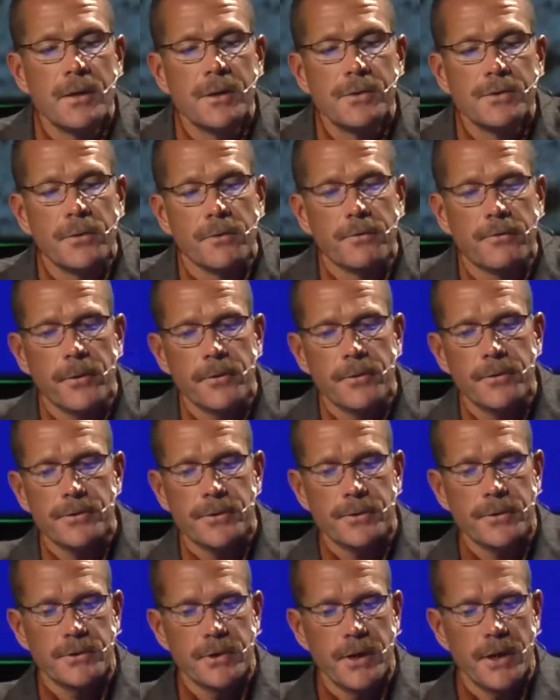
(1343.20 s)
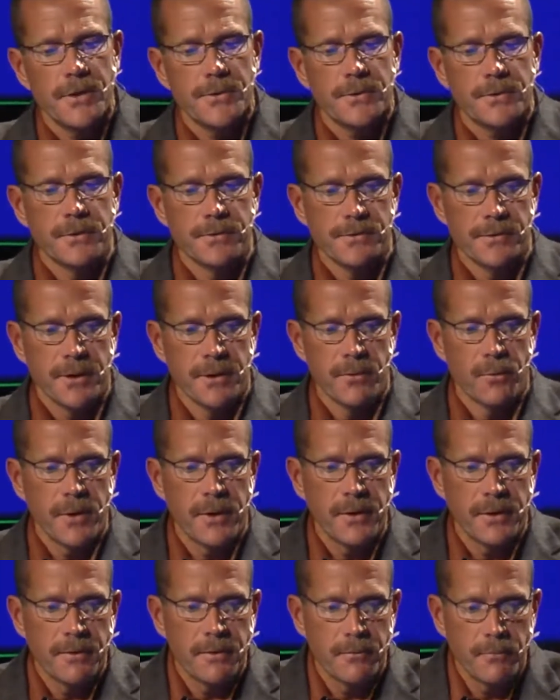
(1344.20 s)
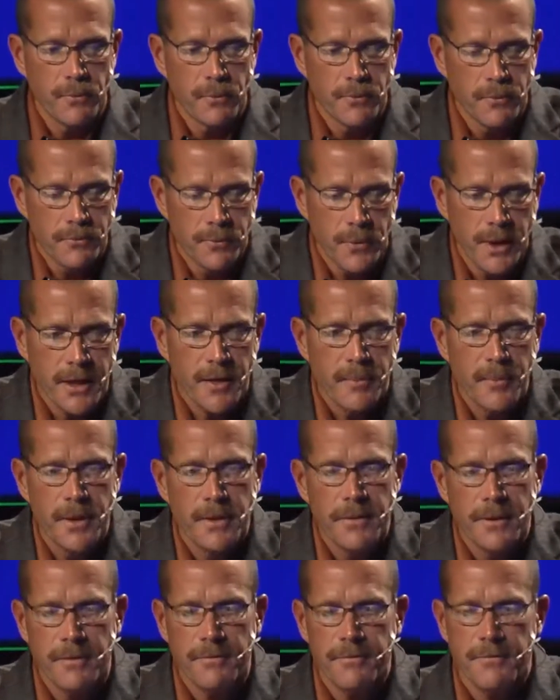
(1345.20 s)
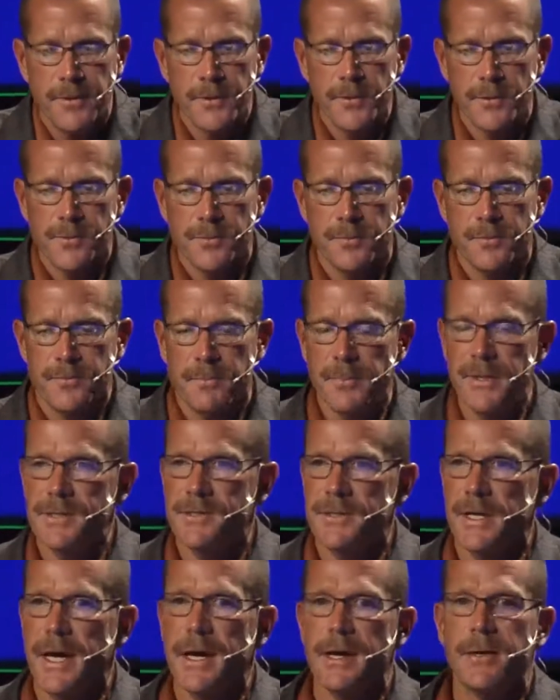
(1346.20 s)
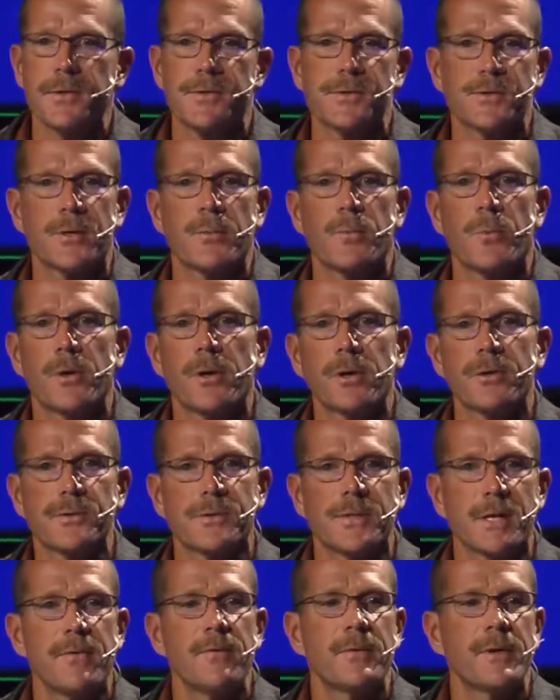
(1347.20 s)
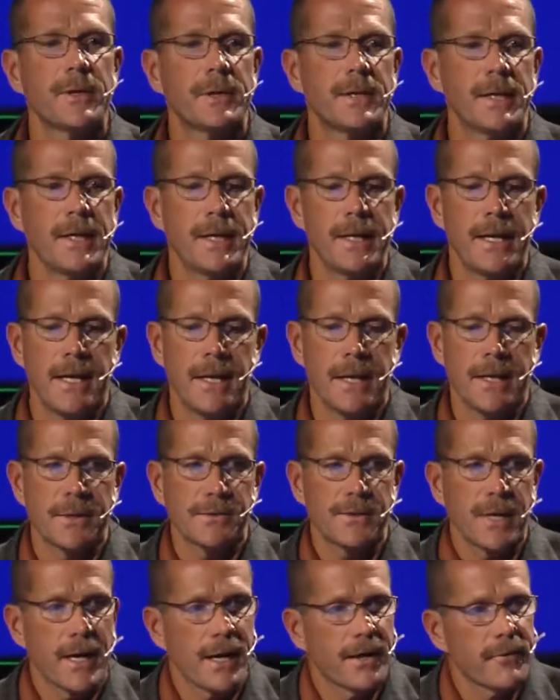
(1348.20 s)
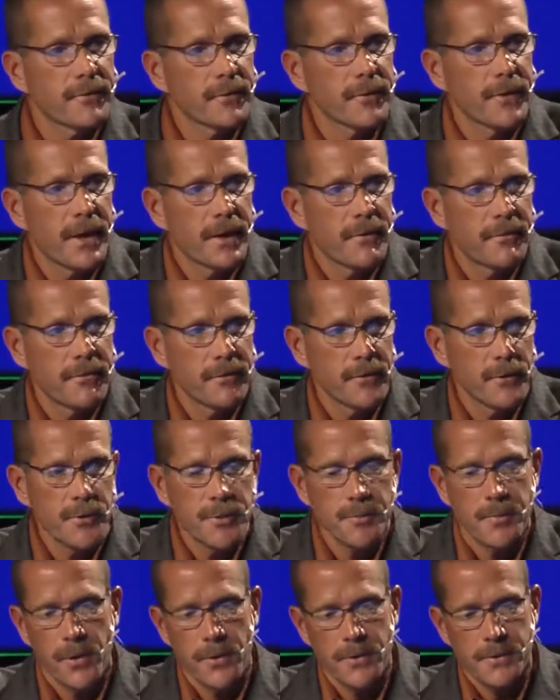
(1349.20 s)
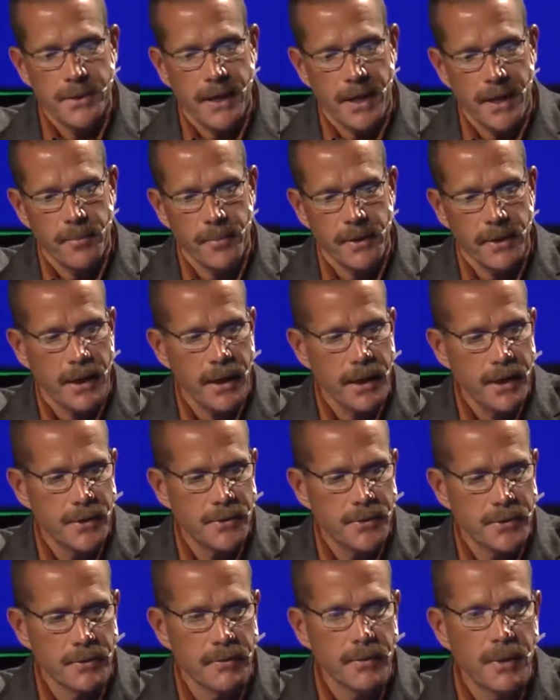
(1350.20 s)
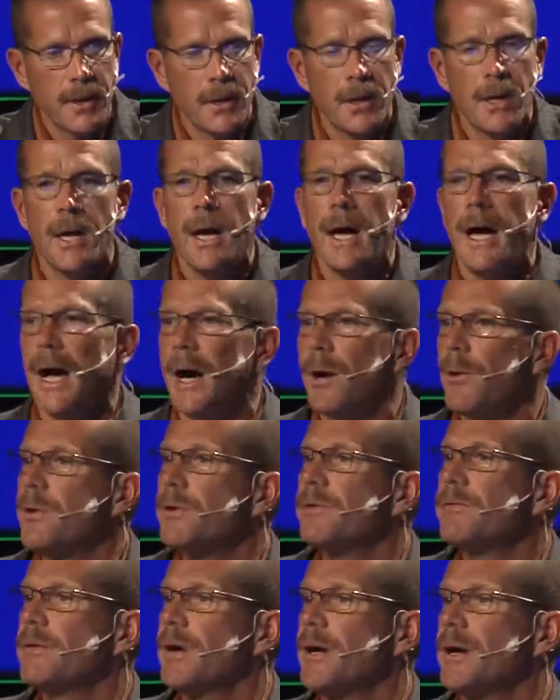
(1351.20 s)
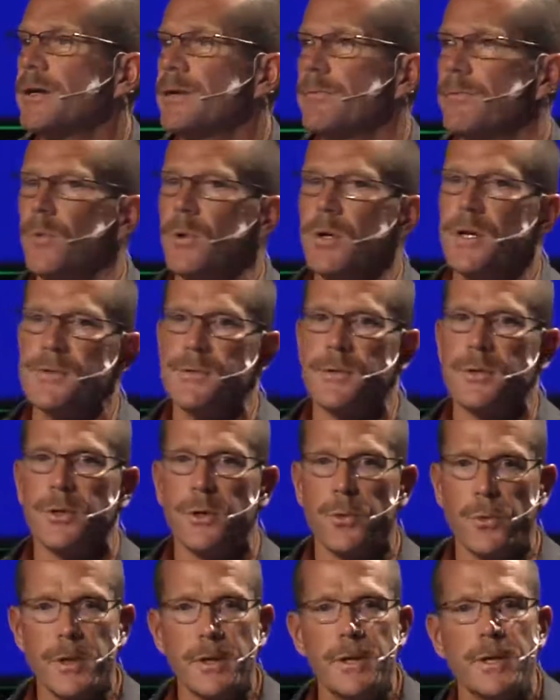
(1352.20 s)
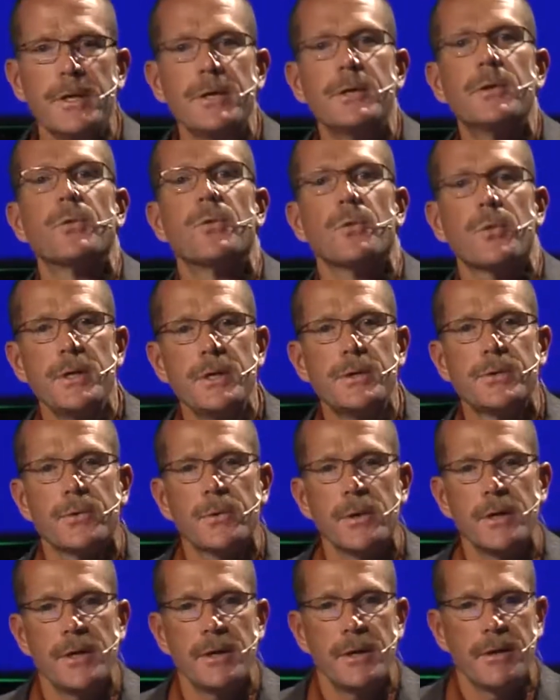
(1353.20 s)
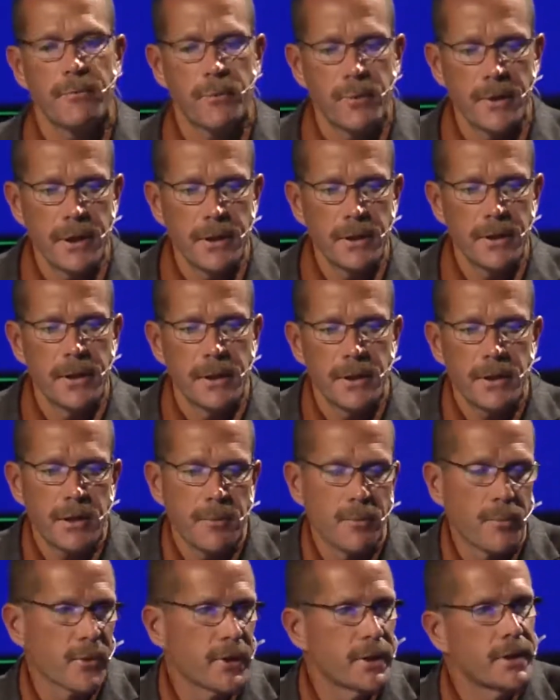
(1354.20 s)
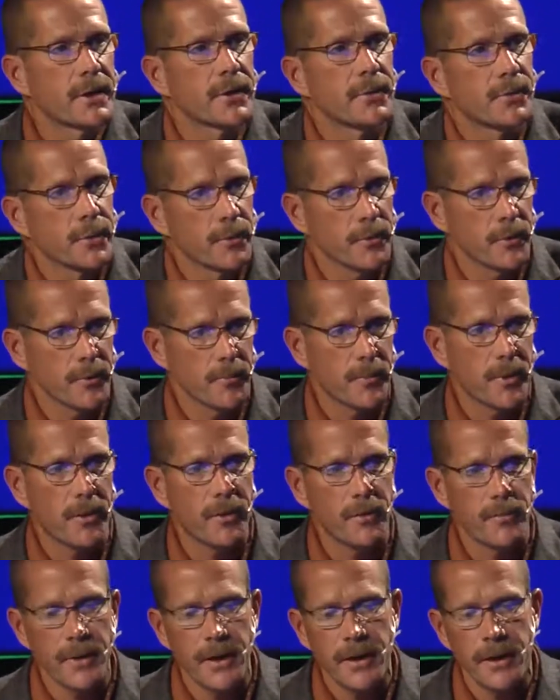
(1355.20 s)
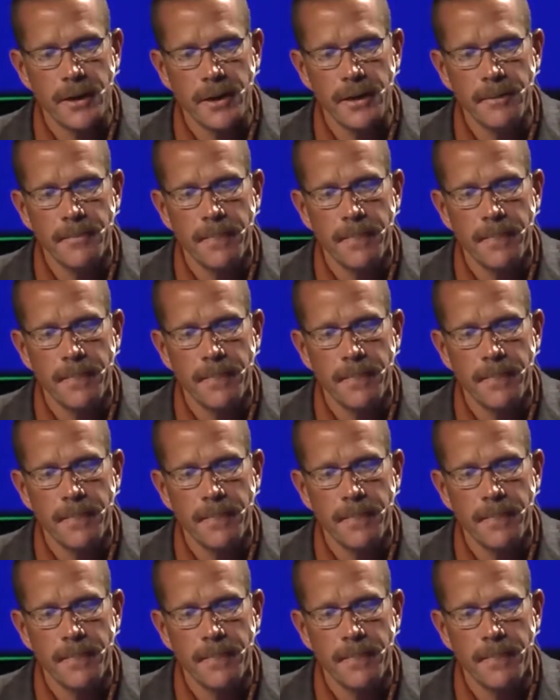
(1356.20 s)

So further suggestions, and we recommend that fields be scouted somewhere 7 to 10 days after that first post-application. How effective was it? Do we need to retreat if we didn't get complete control of the palmary?